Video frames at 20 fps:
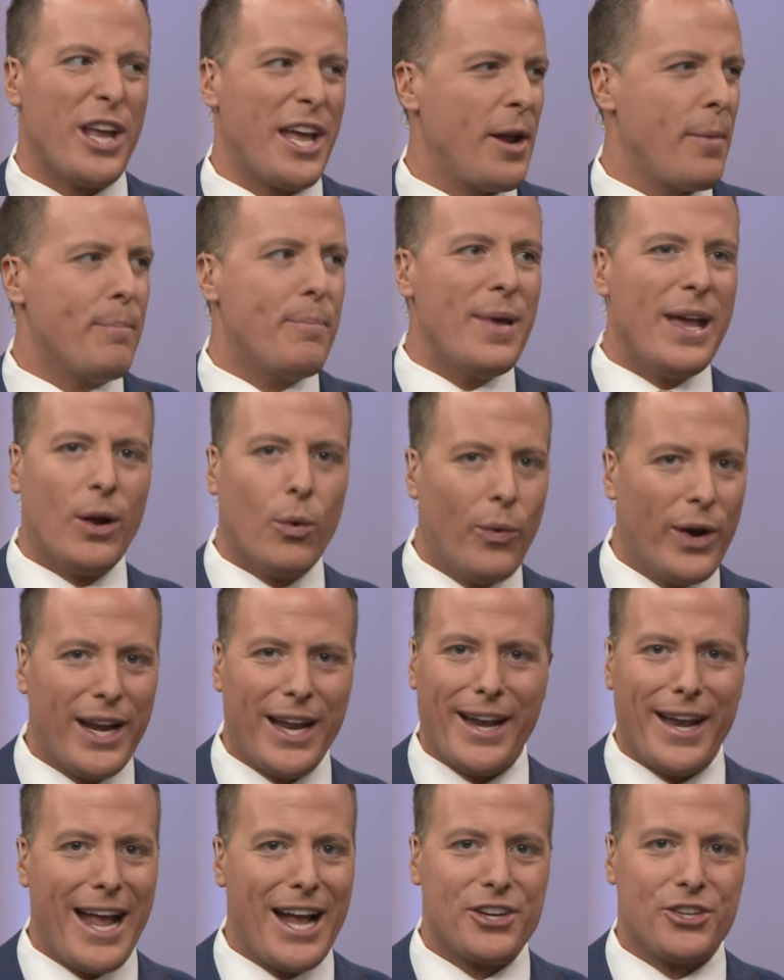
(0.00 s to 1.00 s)
You had a big win
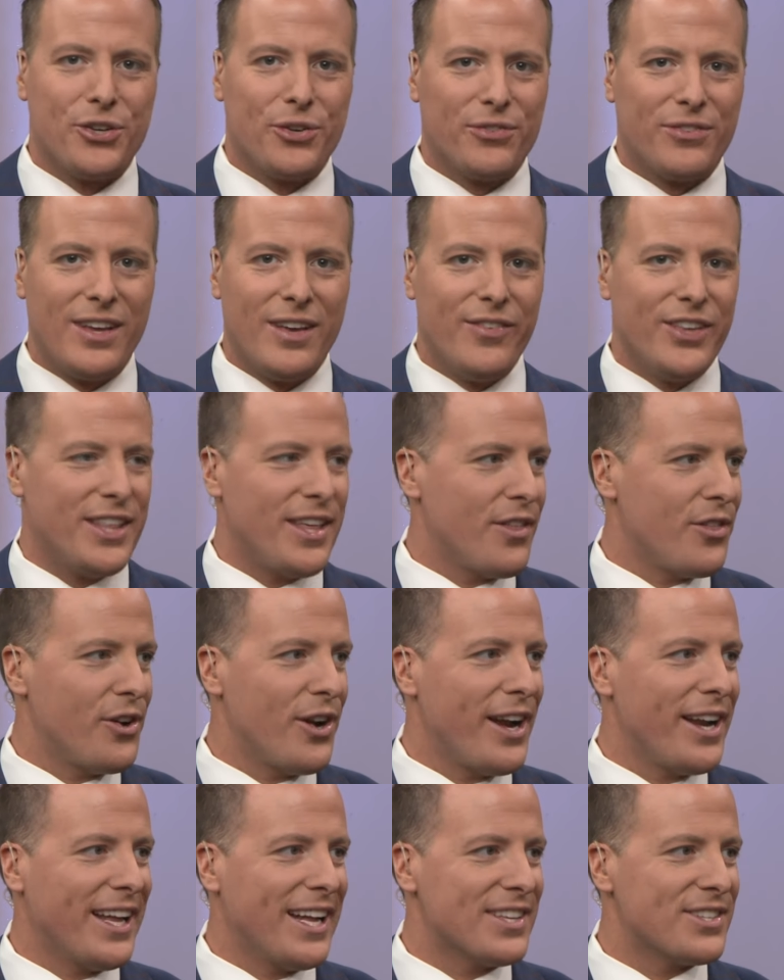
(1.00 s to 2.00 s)
on national TV the other
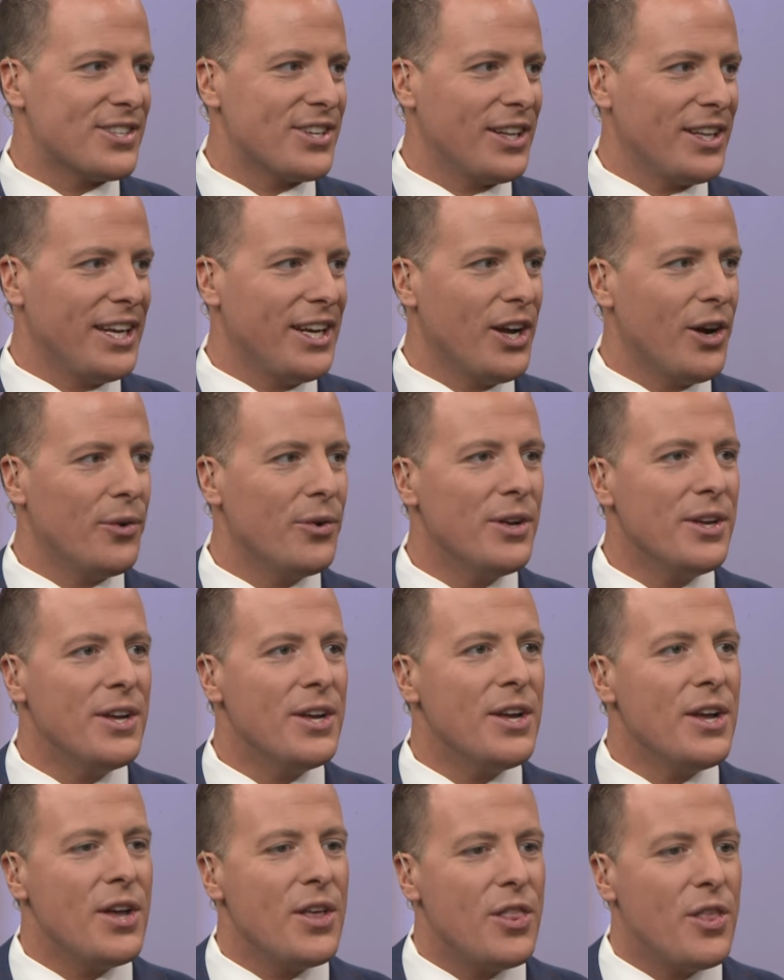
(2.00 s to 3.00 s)
night against Toledo.
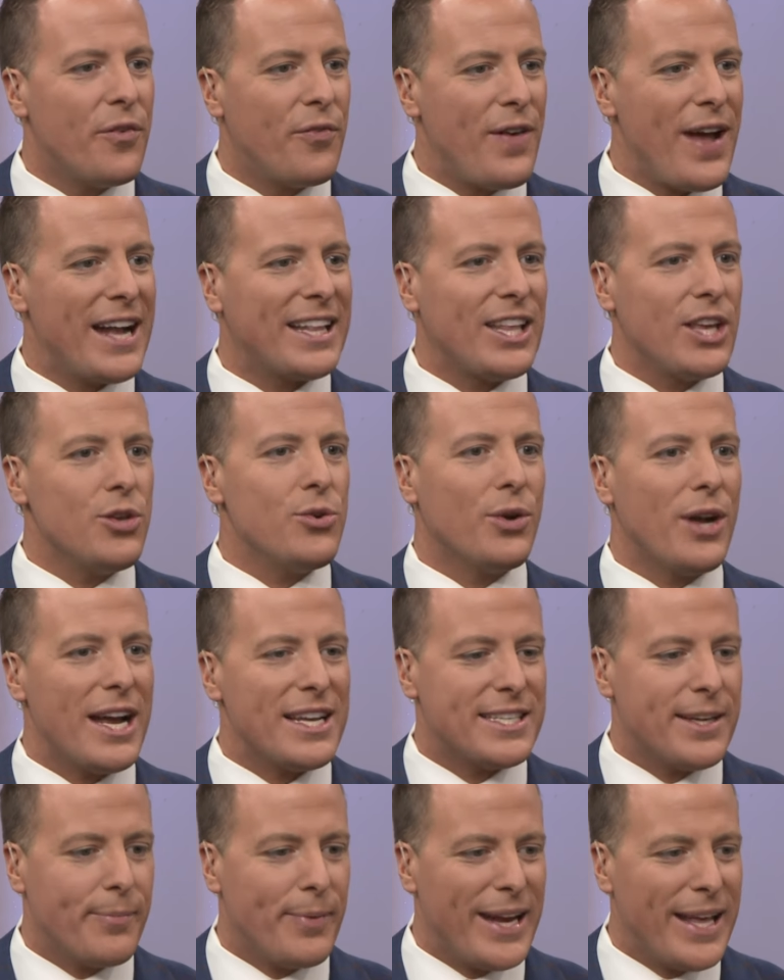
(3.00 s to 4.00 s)
The fact that you
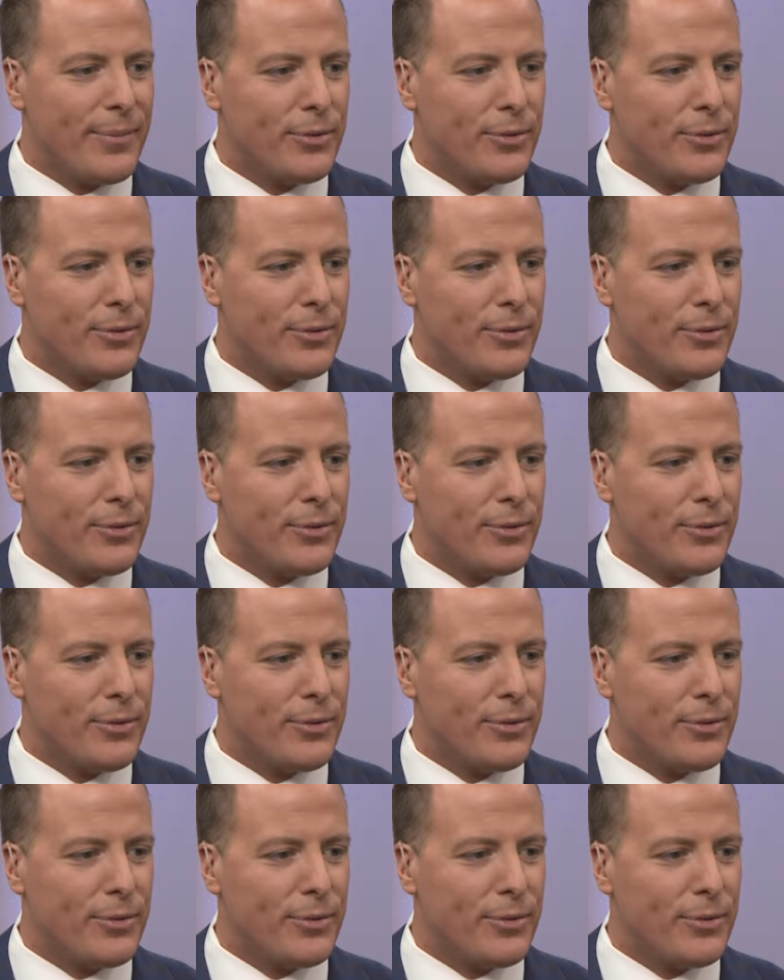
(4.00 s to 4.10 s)
guys have been